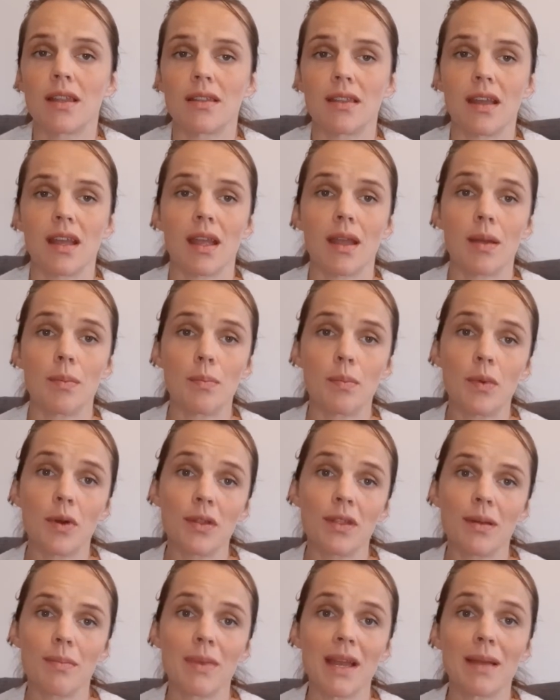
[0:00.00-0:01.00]
the
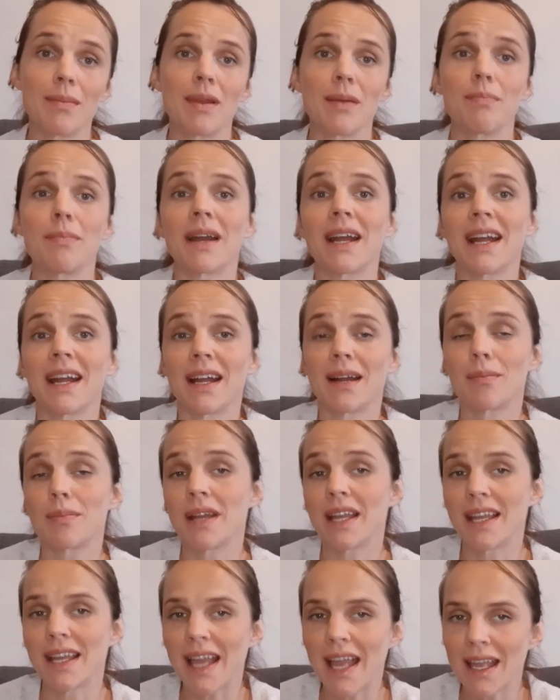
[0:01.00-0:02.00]
mother-baby pair
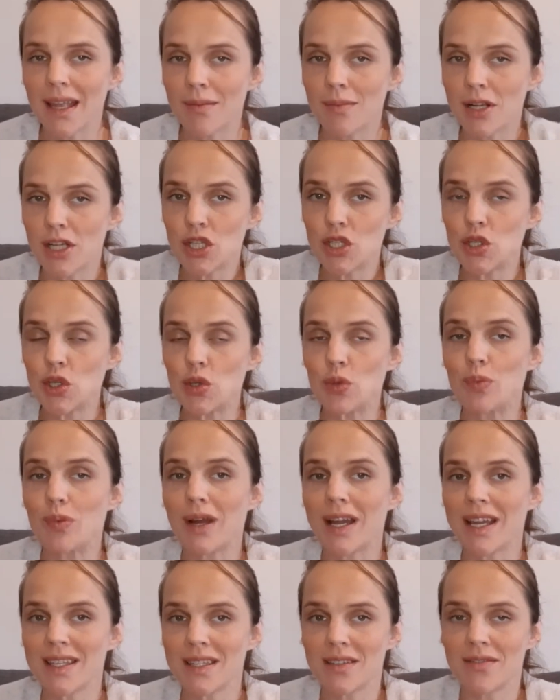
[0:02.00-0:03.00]
being able to
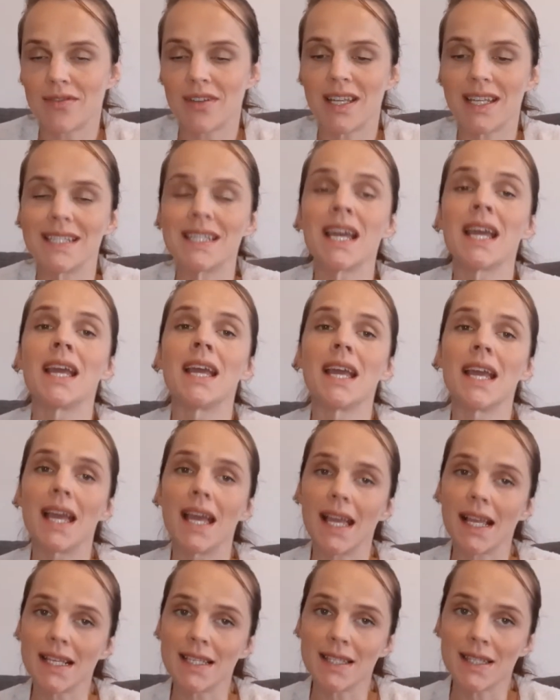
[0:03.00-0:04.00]
breastfeed
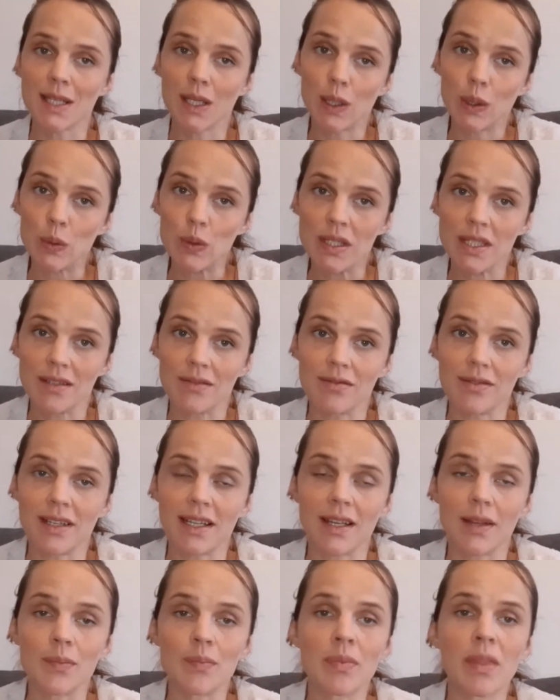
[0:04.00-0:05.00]

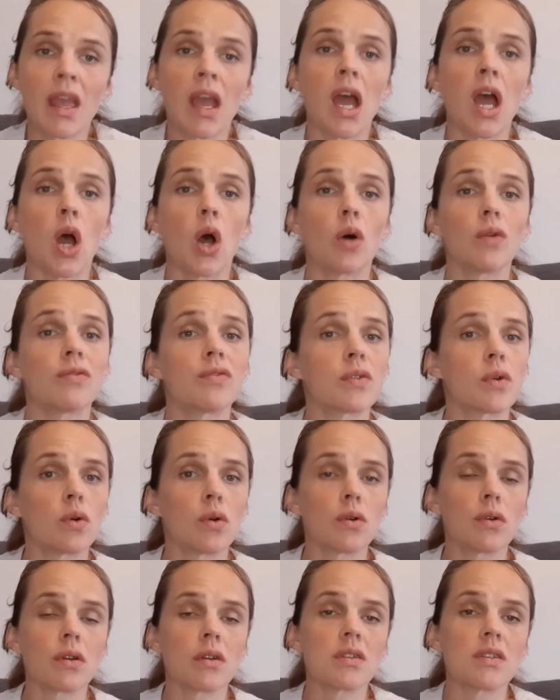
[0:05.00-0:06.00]
exclusively. Of
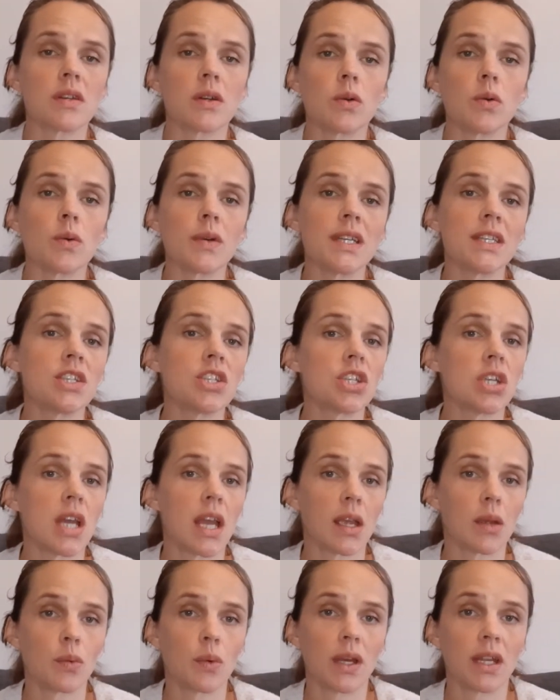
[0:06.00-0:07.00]
course, always
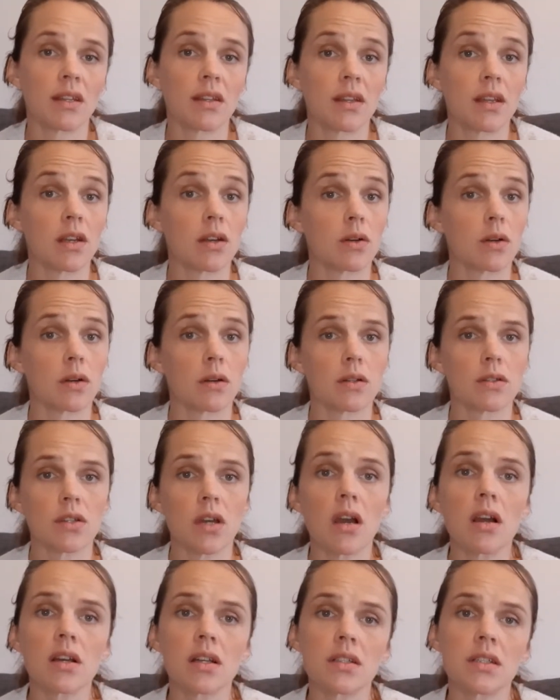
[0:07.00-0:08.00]
check with your
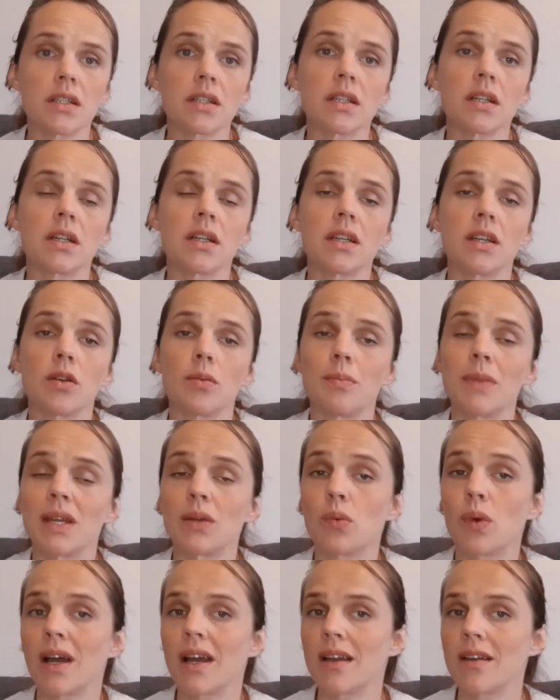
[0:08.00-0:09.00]
doctor, your
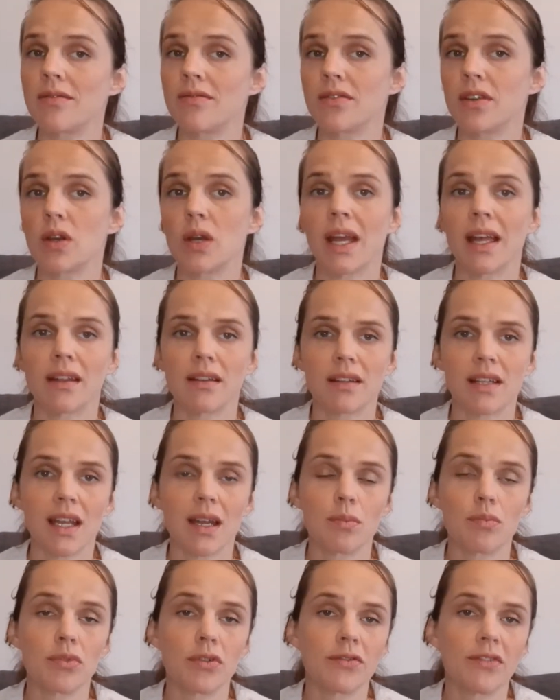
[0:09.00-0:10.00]
midwife, your
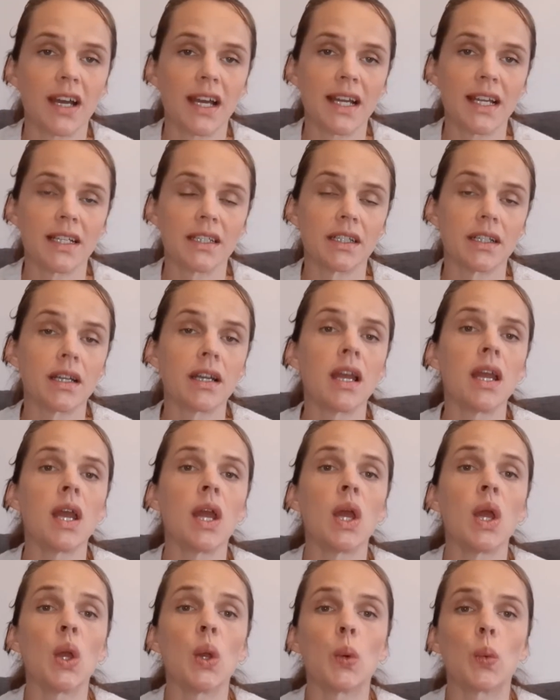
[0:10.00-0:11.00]
healthcare provider,
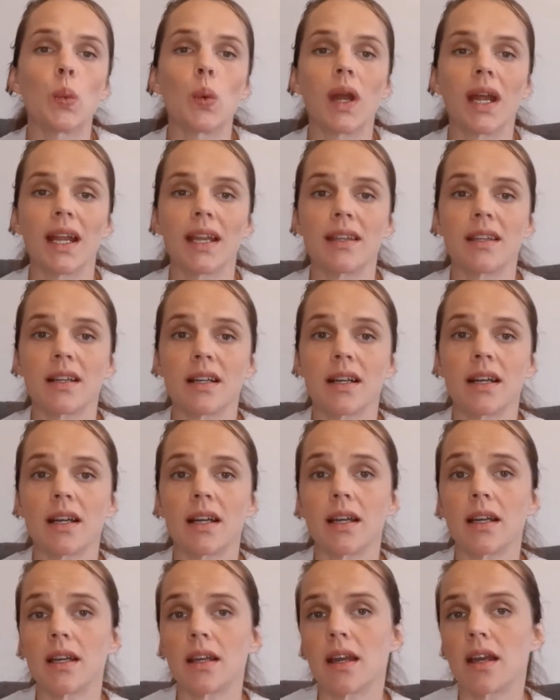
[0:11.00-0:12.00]

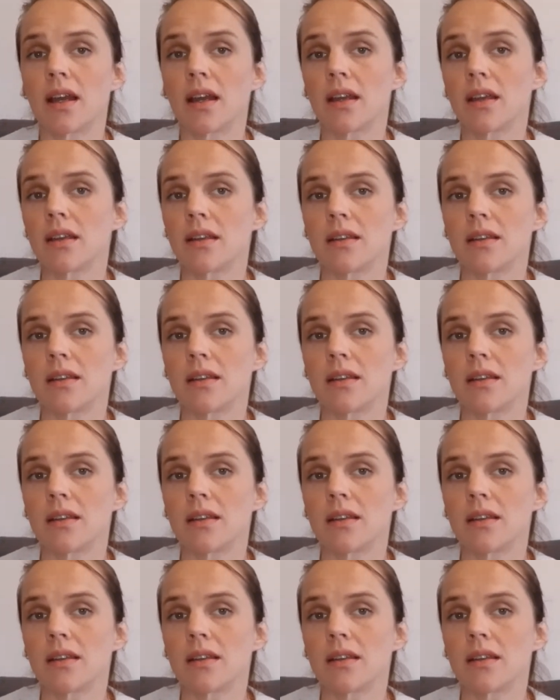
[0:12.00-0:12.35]
whether uh,